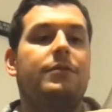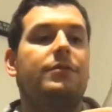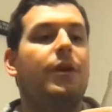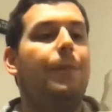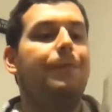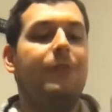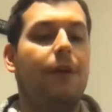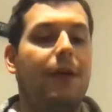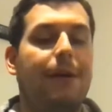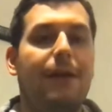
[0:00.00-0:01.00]
So,
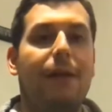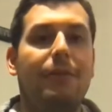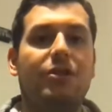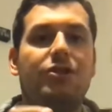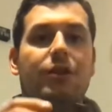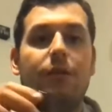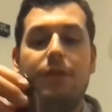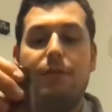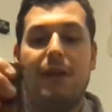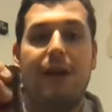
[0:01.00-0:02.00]
okay, I'm going to share it
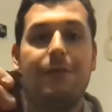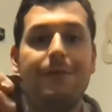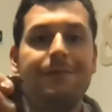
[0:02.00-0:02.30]
with them, guys